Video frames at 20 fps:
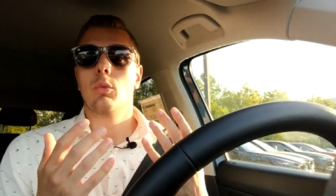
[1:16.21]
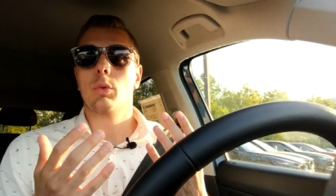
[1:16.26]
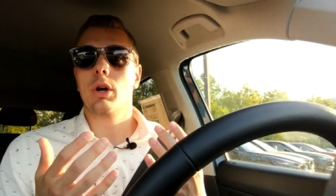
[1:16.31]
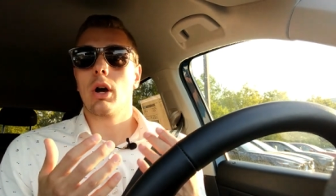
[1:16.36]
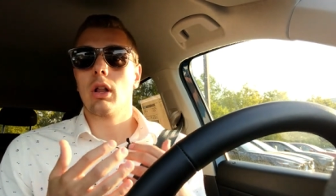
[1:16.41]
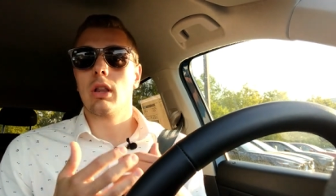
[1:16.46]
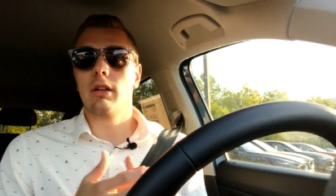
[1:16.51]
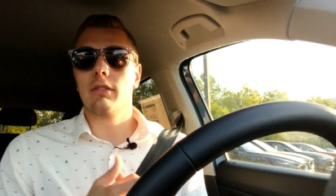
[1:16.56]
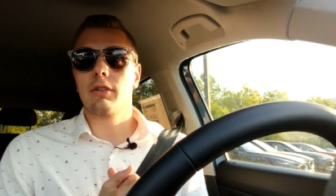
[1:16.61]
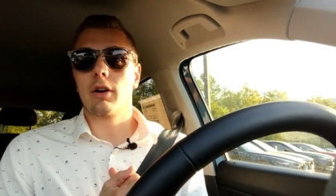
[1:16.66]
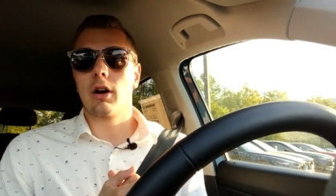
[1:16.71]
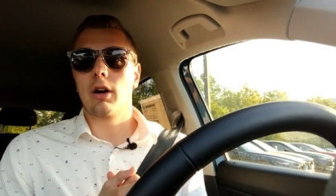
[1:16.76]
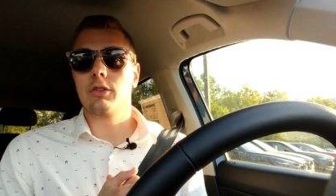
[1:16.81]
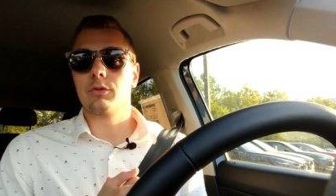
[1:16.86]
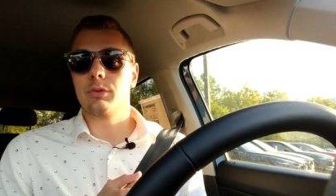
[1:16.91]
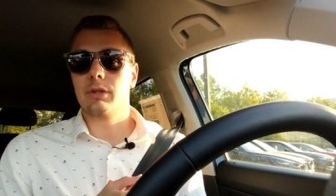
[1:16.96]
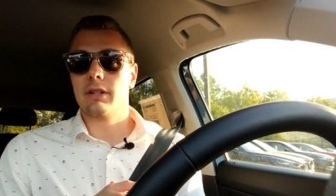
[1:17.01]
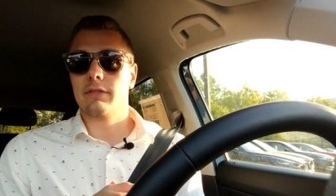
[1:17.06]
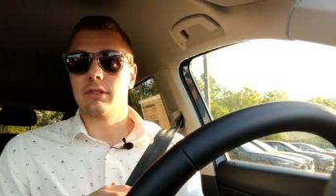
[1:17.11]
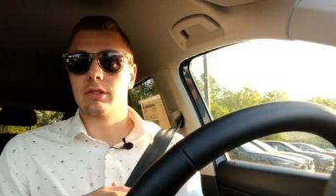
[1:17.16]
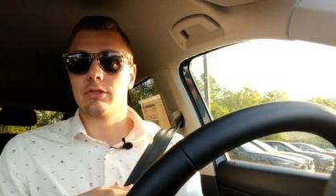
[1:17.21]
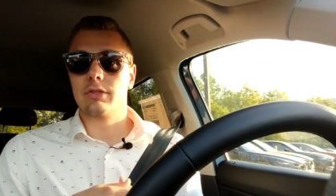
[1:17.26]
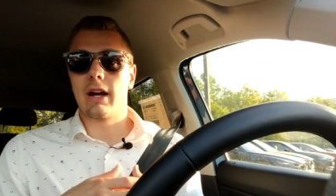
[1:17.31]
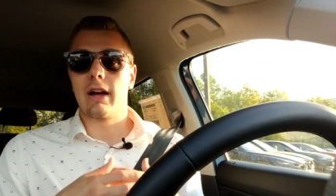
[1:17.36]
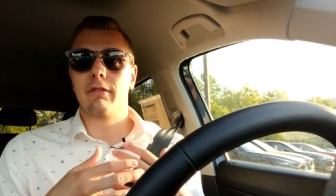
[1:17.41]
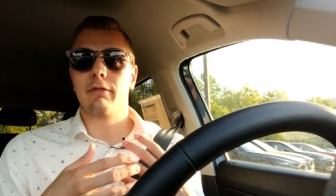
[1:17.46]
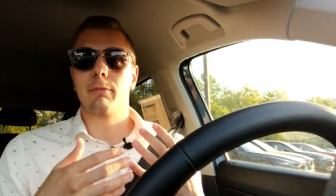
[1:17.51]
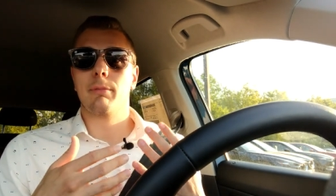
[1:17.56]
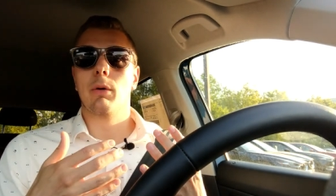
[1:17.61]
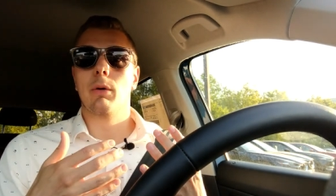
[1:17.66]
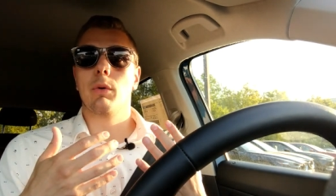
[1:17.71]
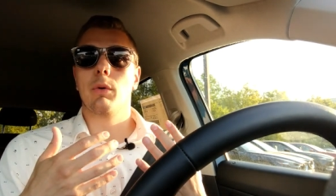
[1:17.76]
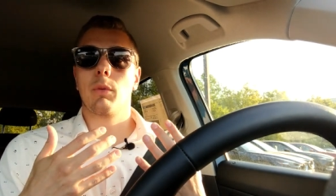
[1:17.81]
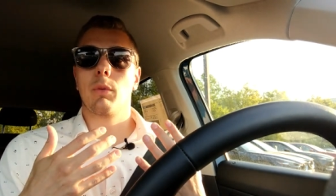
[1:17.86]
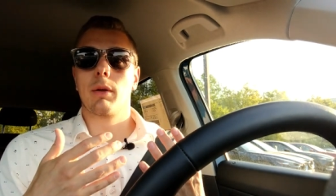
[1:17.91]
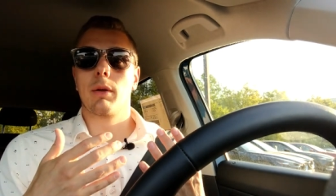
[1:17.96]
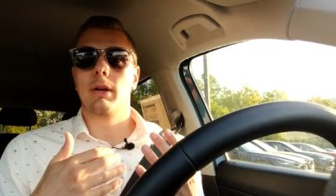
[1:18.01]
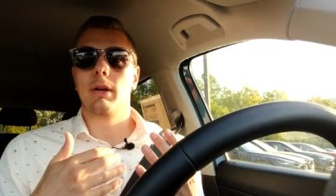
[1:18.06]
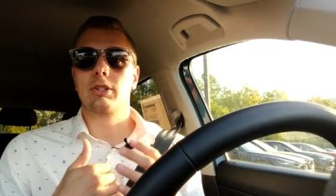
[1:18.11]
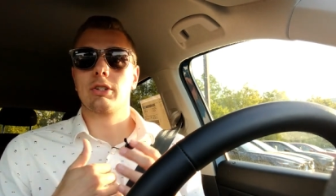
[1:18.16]
We all love cars, we love to drive, but we
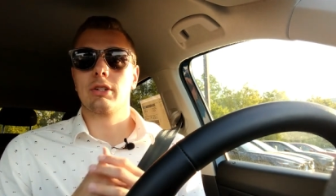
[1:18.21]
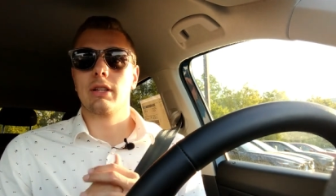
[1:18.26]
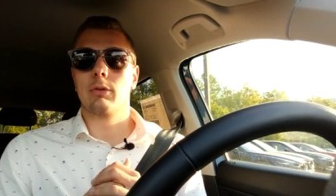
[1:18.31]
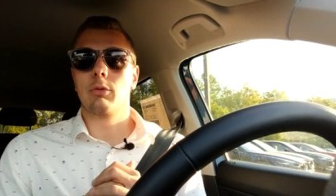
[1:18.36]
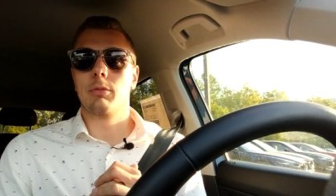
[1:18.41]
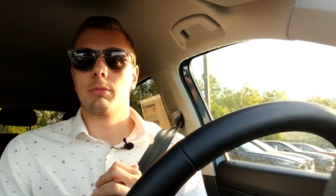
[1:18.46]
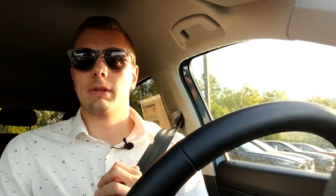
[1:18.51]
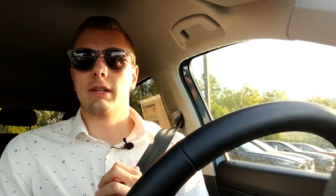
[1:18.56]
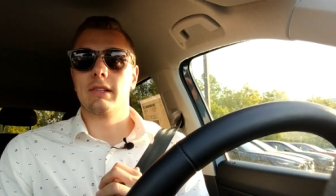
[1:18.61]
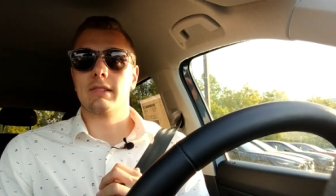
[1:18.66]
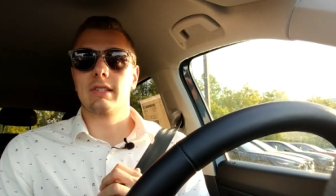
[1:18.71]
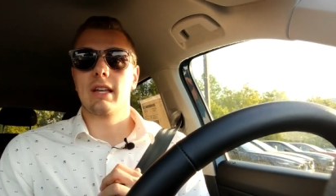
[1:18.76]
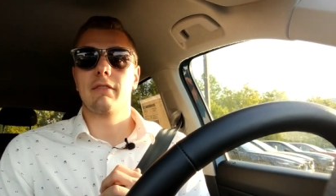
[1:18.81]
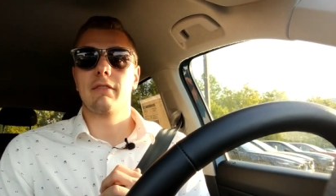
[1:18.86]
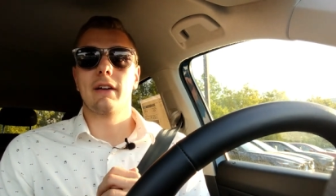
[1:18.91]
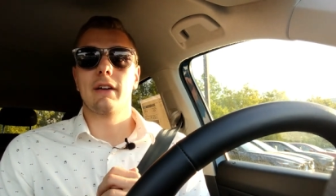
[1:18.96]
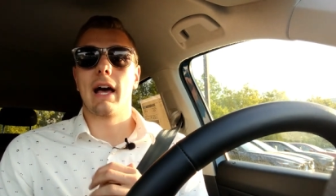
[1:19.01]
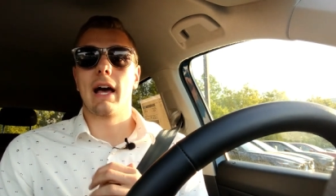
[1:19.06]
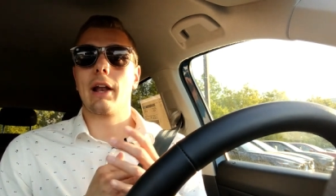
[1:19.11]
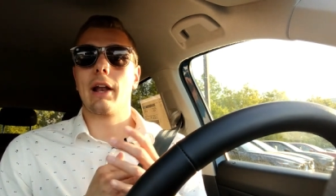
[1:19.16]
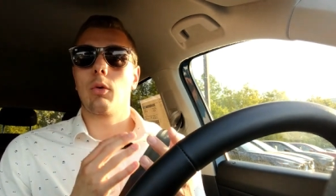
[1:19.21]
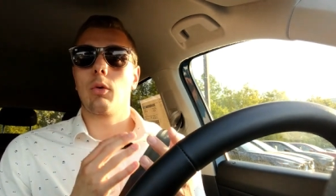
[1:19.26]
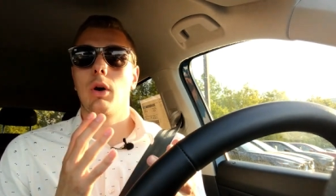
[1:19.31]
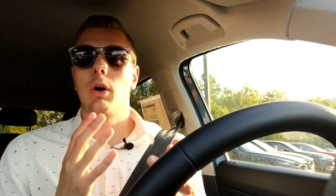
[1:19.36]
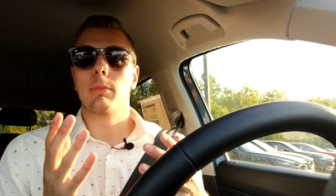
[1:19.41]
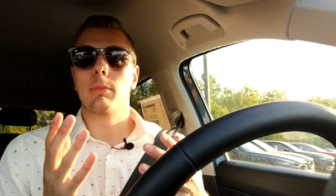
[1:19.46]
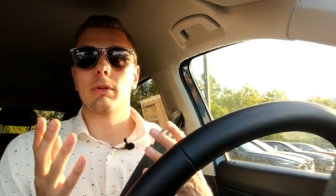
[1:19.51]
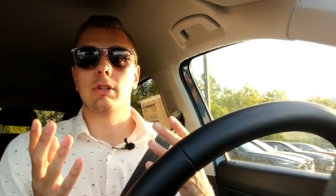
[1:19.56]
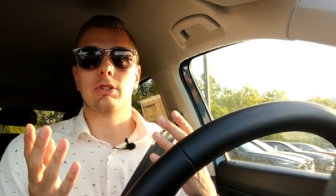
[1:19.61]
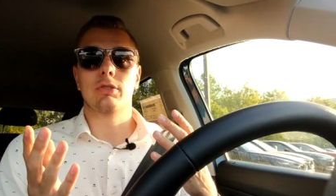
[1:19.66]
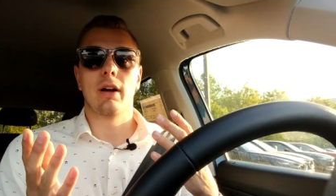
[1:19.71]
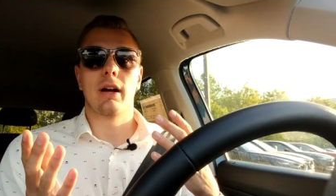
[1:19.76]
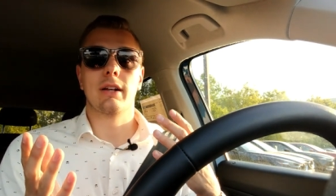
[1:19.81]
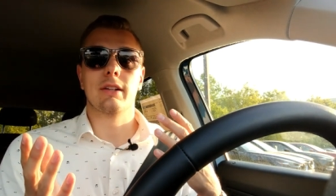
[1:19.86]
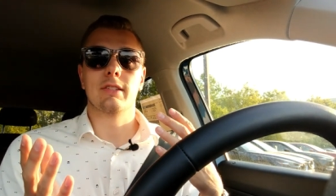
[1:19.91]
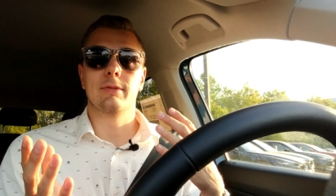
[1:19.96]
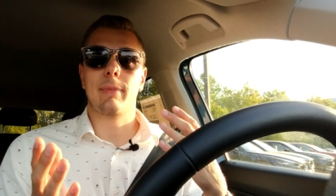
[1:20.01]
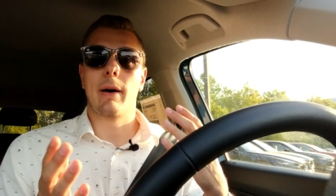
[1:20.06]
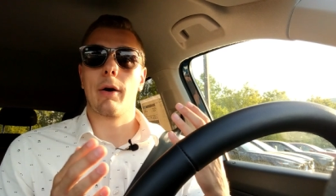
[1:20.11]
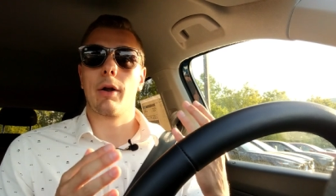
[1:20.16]
want to make sure that we're being safe and I don't want to be
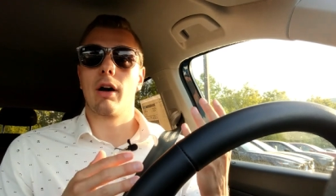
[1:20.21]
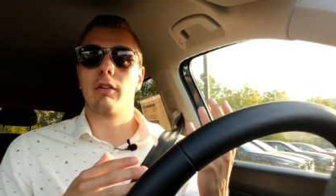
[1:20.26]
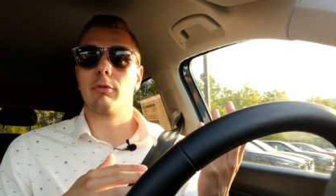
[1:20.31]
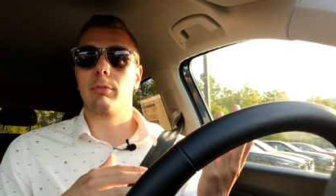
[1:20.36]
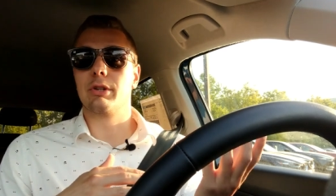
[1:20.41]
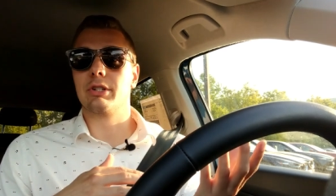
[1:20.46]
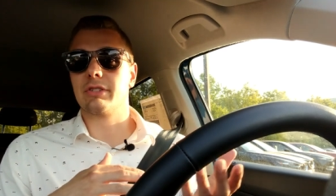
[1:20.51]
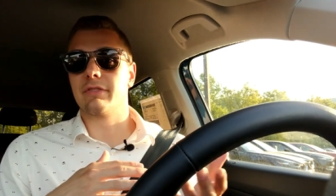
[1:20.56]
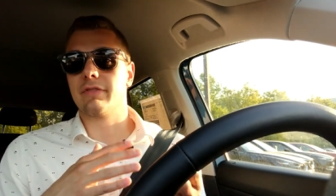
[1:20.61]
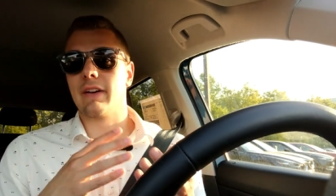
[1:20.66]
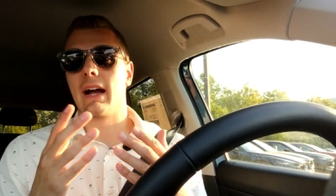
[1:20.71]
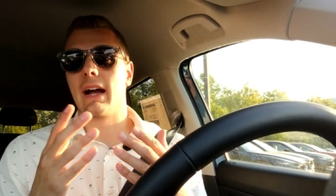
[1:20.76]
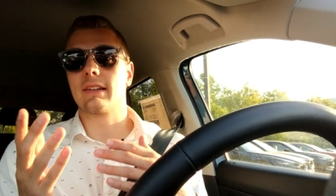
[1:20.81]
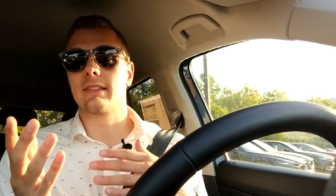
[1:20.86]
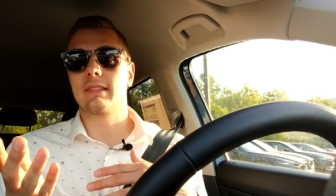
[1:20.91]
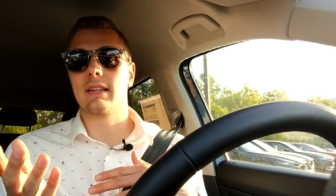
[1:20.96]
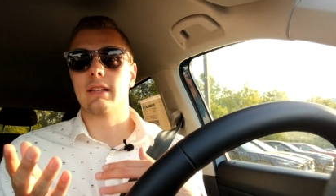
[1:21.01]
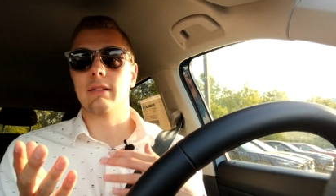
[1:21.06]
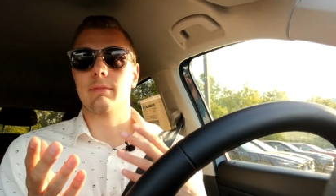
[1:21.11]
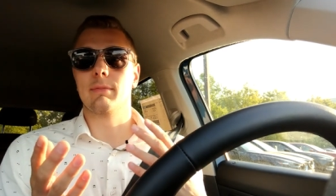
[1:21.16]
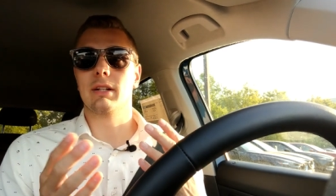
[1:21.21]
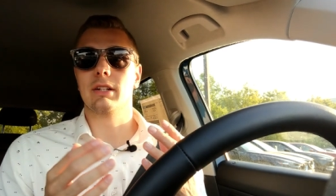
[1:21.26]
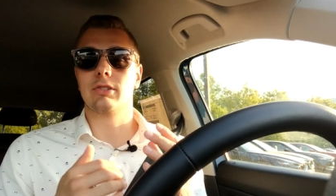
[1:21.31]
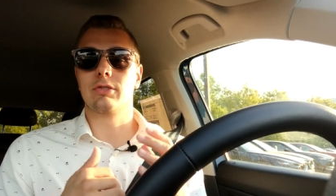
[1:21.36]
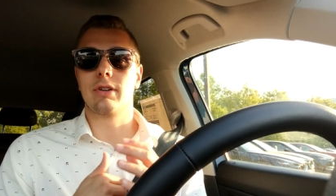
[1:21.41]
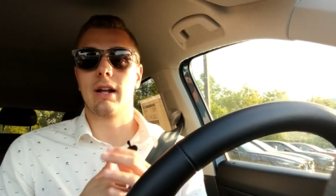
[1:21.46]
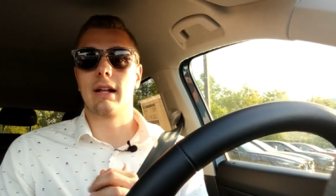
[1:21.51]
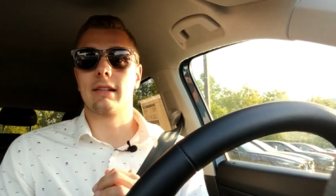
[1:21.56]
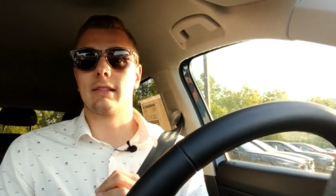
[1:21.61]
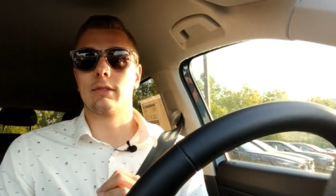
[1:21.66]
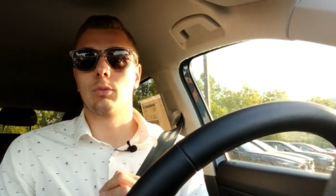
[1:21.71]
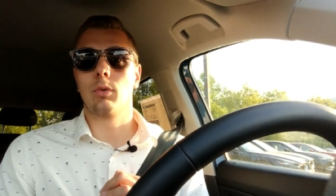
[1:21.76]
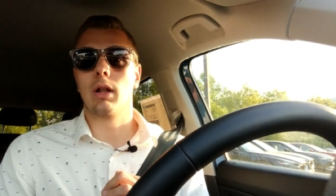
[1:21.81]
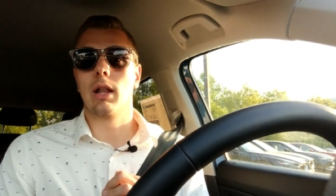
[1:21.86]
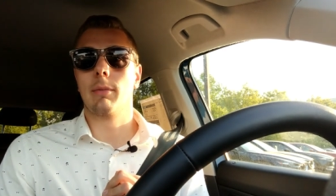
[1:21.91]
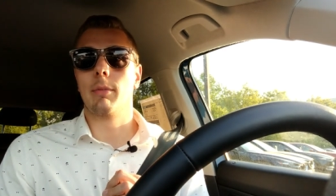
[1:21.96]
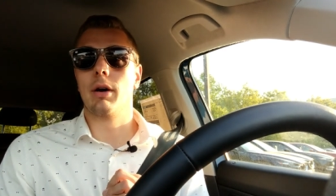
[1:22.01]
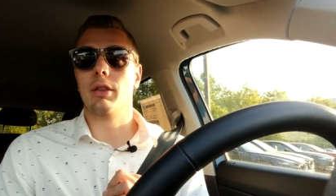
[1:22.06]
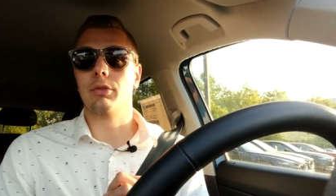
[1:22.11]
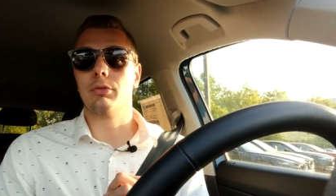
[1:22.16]
trying to spout off a bunch of facts and be distracted
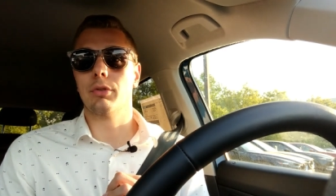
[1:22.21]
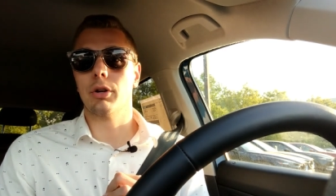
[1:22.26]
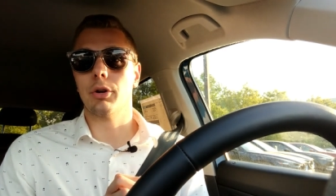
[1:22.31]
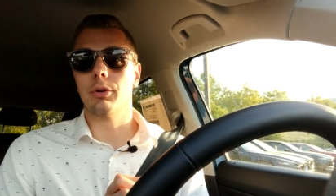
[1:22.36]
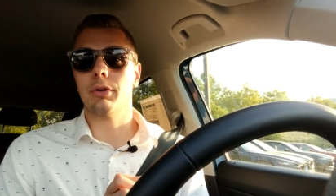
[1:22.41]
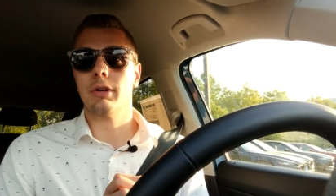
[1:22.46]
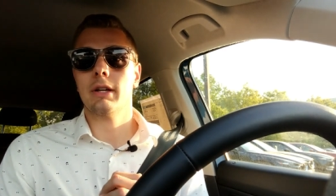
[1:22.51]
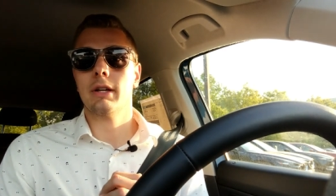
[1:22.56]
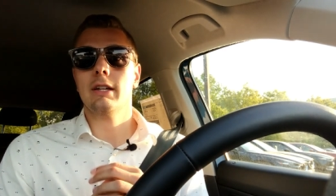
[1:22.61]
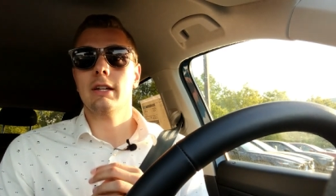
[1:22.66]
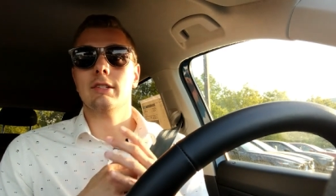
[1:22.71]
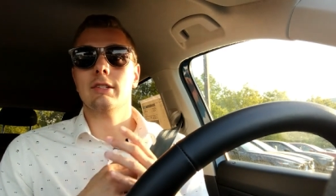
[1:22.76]
while I'm on the road.